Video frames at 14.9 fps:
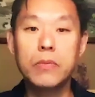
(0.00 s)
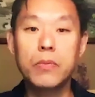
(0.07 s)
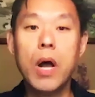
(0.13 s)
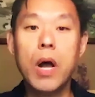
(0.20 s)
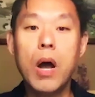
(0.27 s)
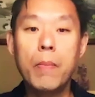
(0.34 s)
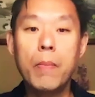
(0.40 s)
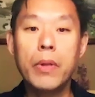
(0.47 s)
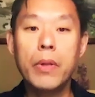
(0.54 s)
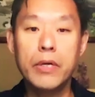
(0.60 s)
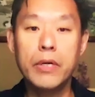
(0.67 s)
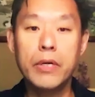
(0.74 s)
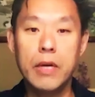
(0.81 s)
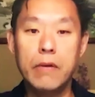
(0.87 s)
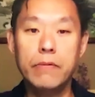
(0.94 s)
would humble
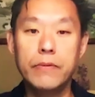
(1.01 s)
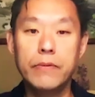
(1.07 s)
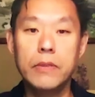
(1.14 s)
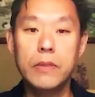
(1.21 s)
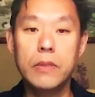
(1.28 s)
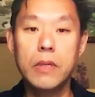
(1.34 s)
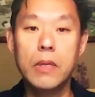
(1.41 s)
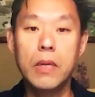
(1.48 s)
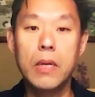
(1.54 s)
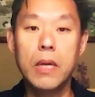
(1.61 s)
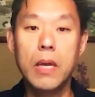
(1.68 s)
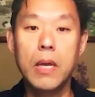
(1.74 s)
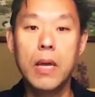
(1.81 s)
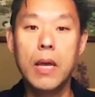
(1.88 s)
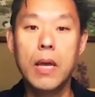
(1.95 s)
ourselves
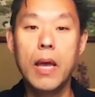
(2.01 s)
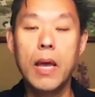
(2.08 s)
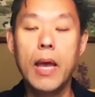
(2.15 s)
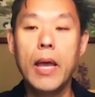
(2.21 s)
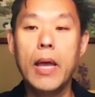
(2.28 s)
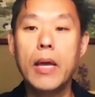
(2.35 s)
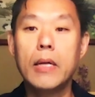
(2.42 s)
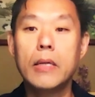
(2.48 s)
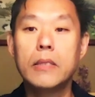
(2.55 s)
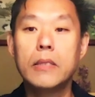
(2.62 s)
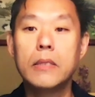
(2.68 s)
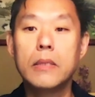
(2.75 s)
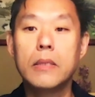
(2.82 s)
and